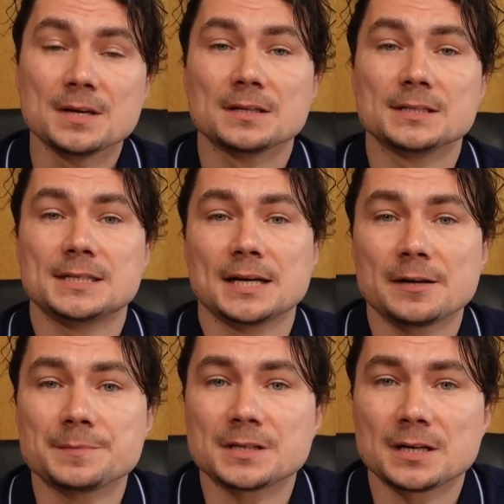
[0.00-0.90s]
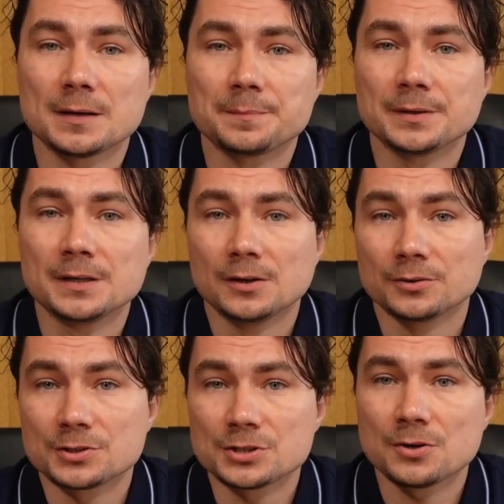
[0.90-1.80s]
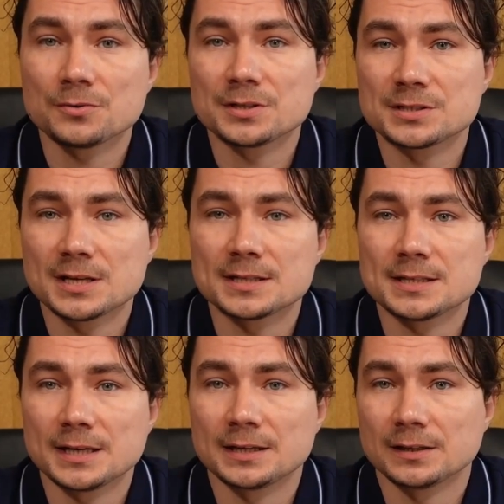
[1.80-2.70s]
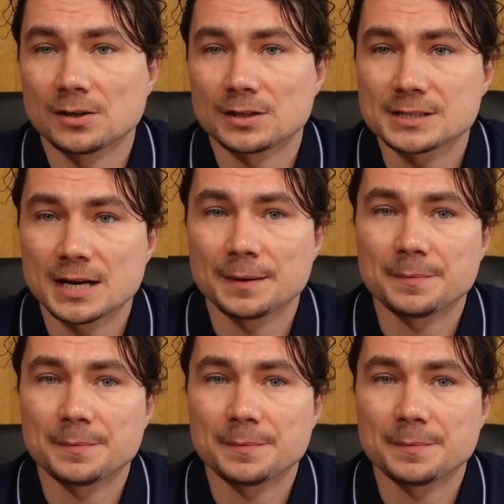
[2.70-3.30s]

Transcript: The CRM setup on its own does not take a lot of time.